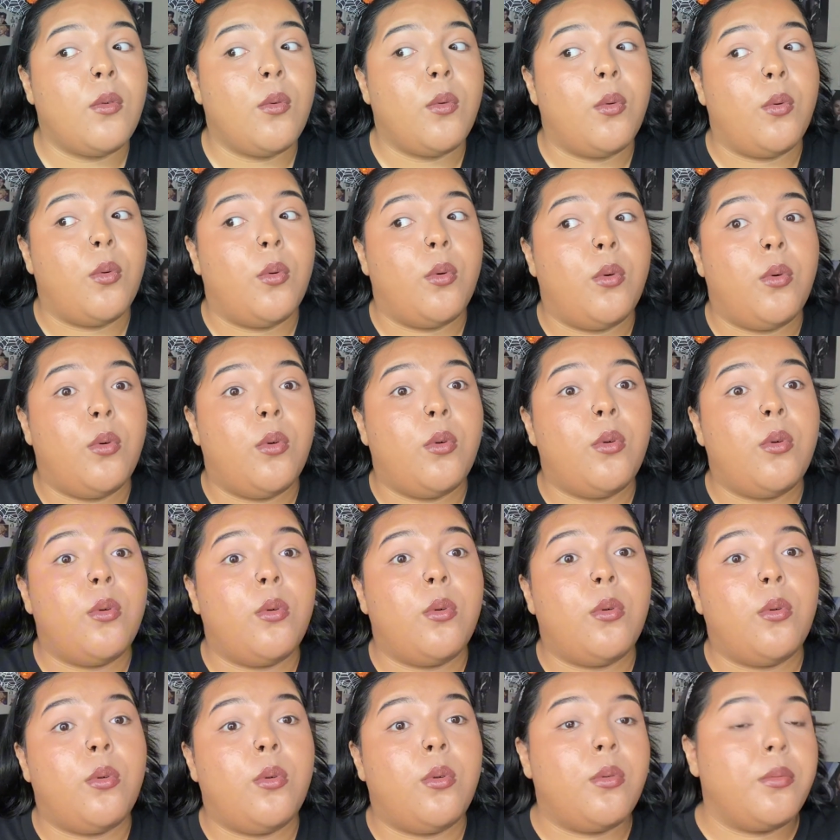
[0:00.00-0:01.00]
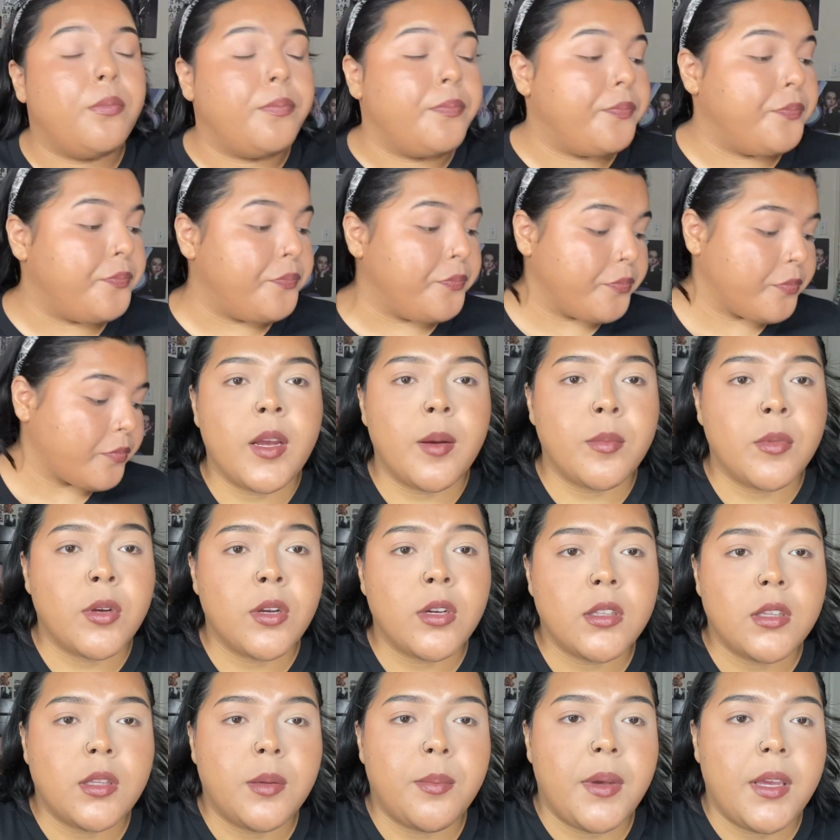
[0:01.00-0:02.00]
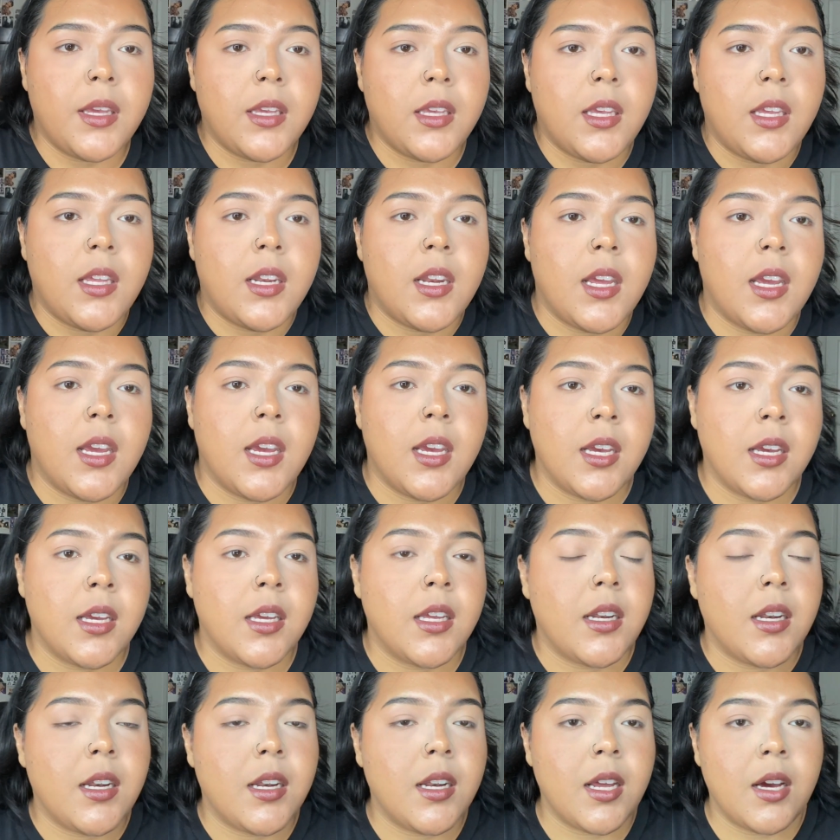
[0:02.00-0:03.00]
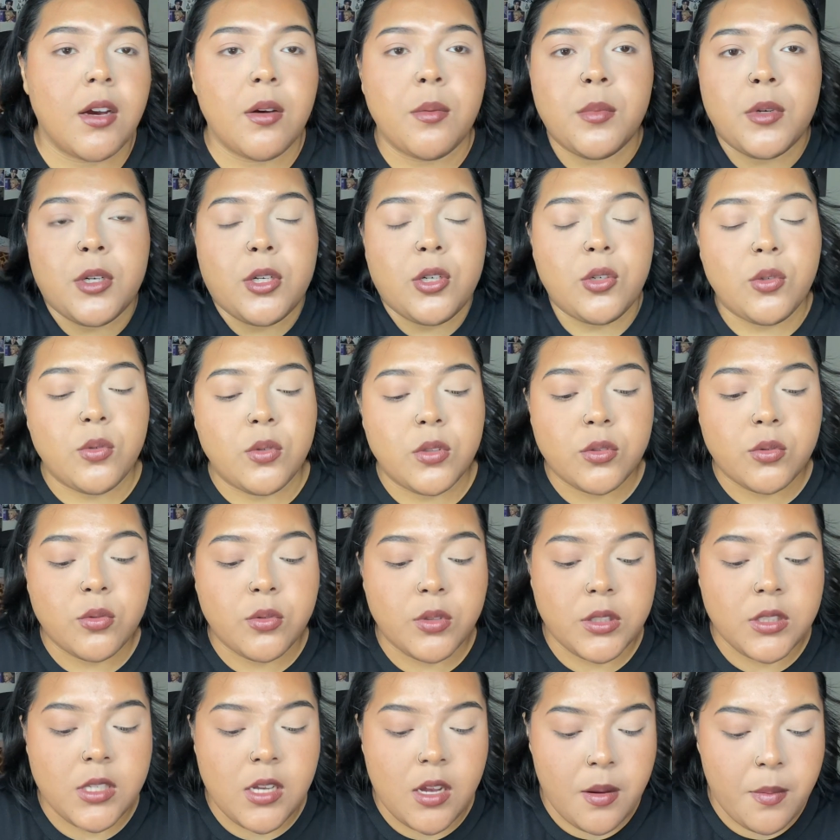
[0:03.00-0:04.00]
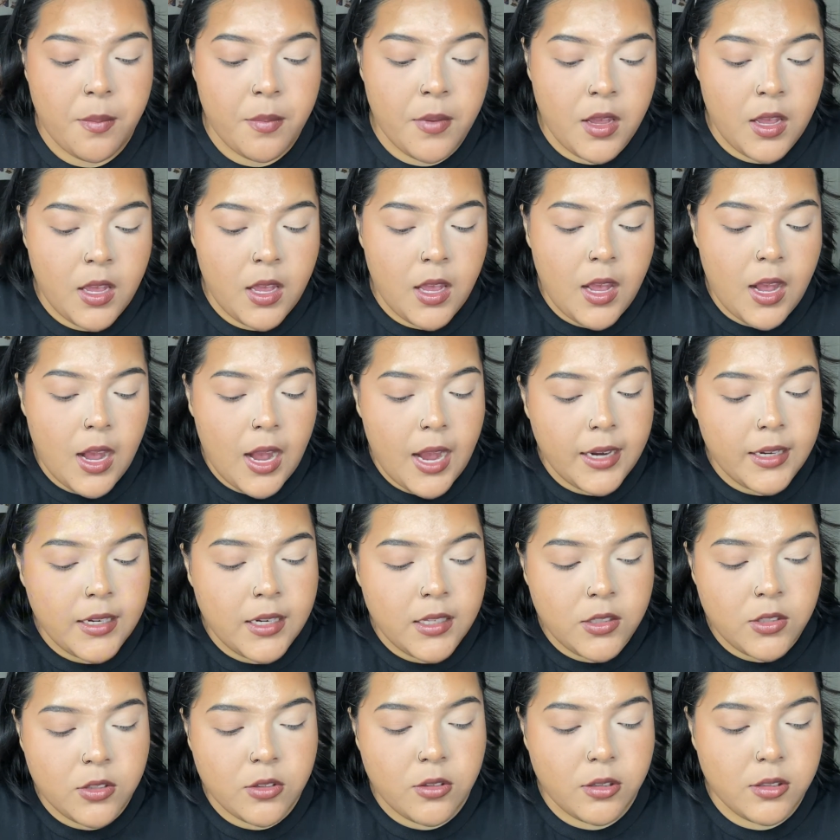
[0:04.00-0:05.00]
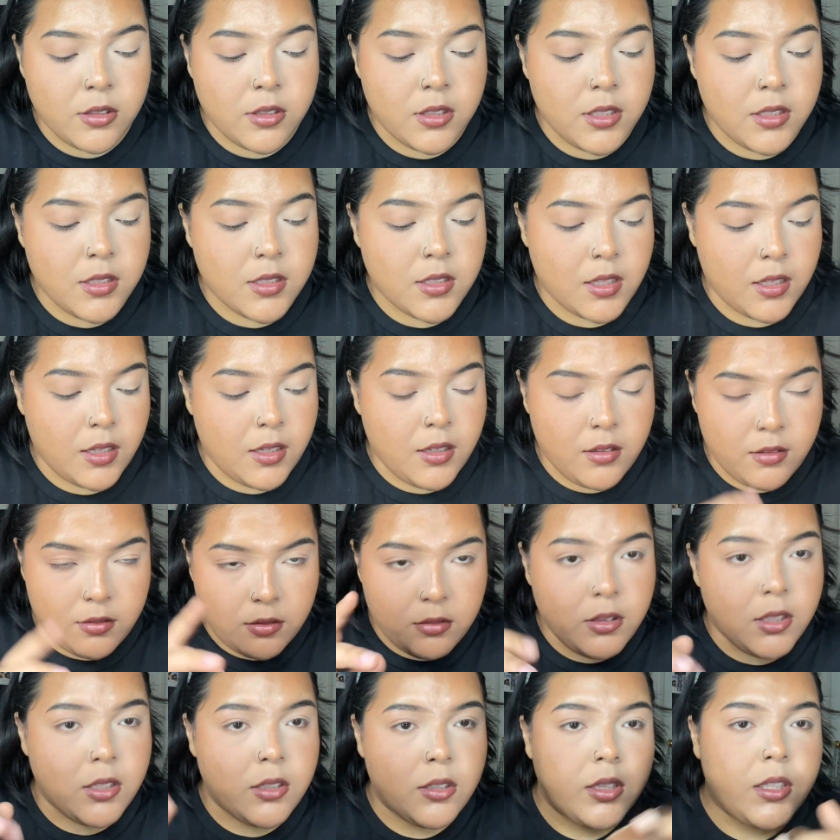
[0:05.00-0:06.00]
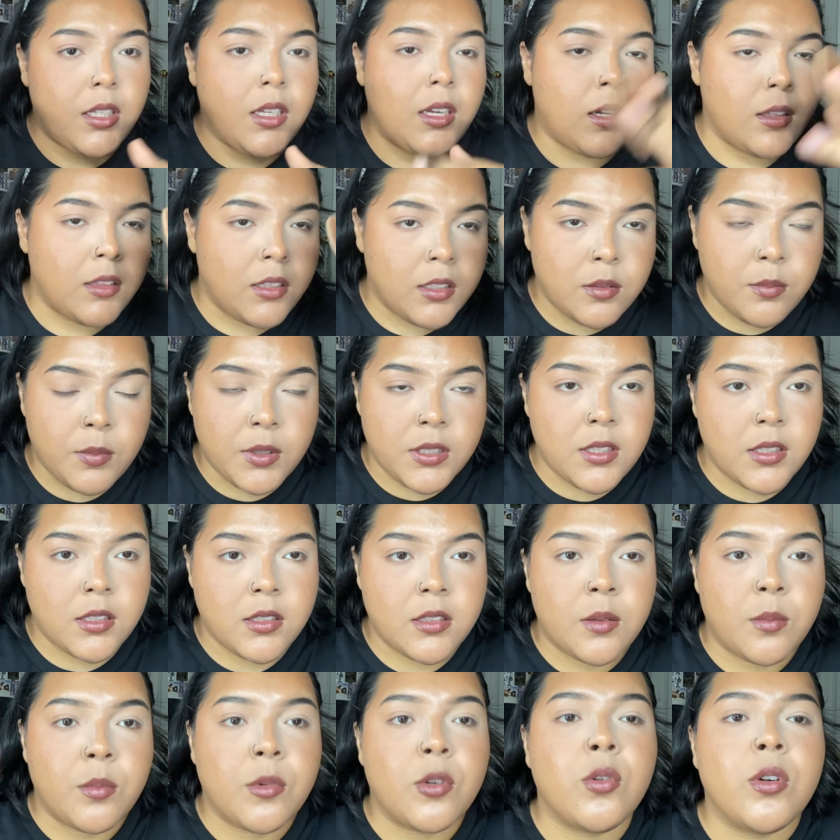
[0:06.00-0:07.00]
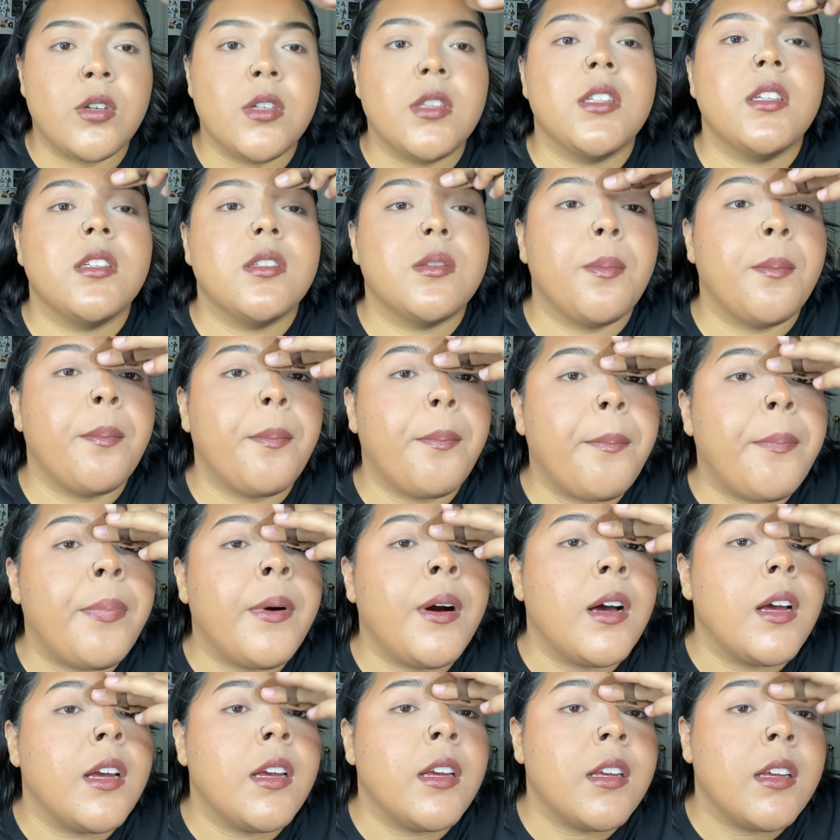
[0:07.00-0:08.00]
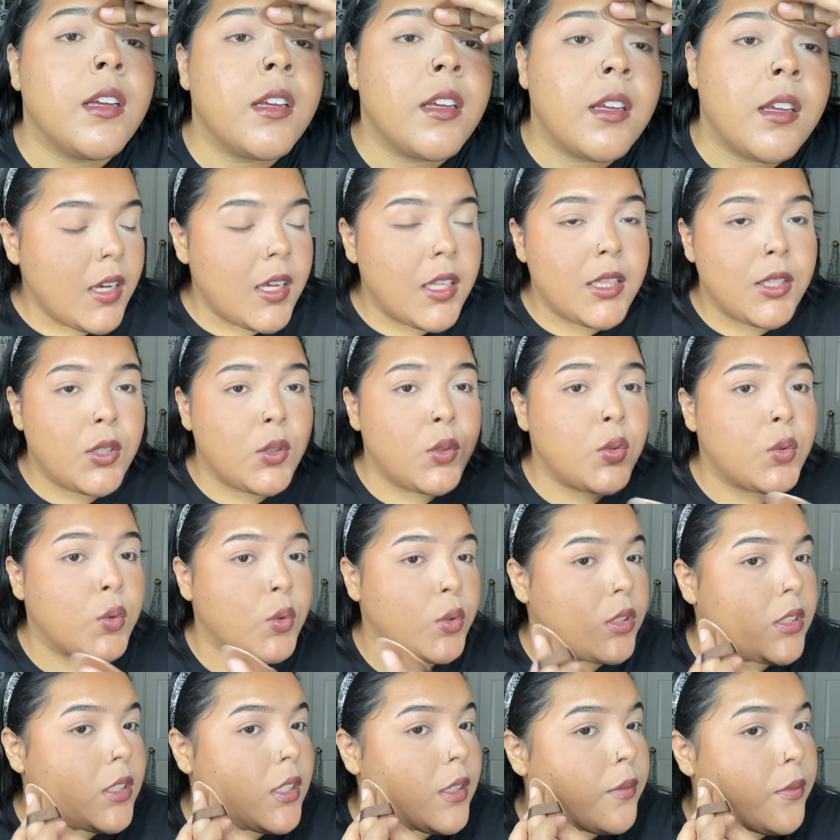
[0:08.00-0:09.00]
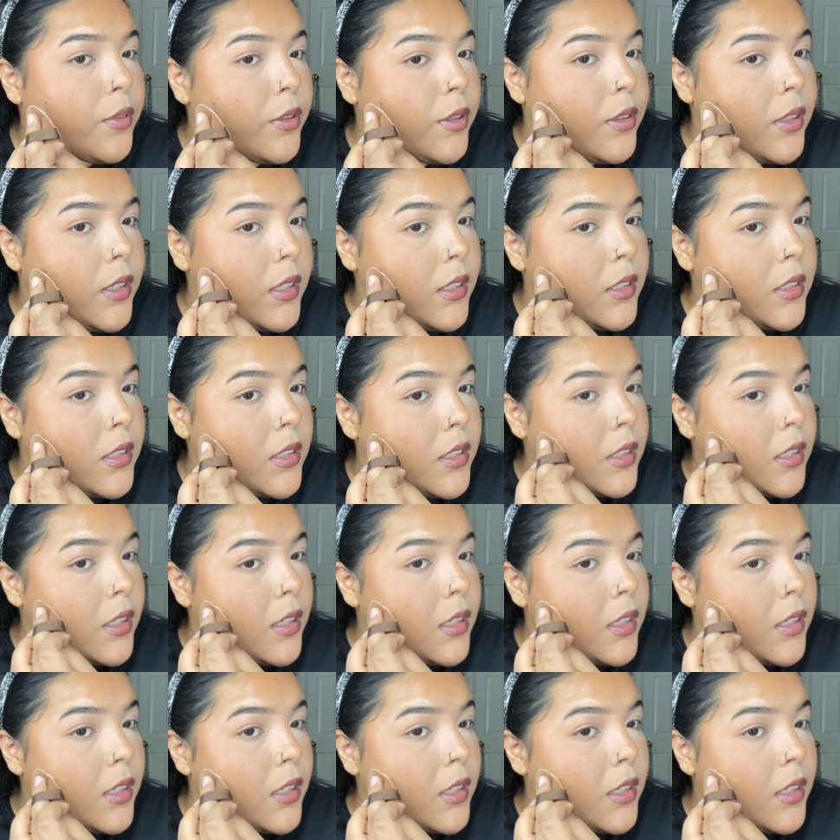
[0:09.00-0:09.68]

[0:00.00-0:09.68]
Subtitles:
Ooh. I'm currently baking, and now I'm gonna do a story time. I did start this like literally, this is my second time recording this, but a little story time for you guys